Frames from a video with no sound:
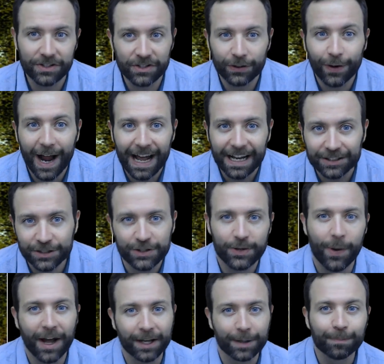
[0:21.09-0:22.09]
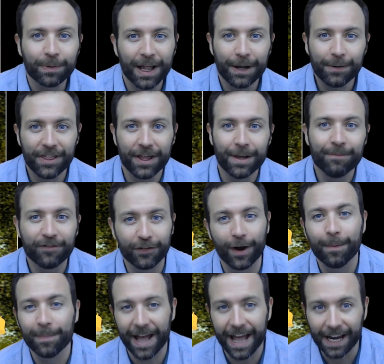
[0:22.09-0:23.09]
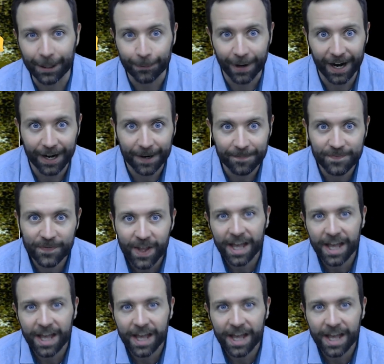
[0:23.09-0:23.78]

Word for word: Scratch so I can play with him from anywhere.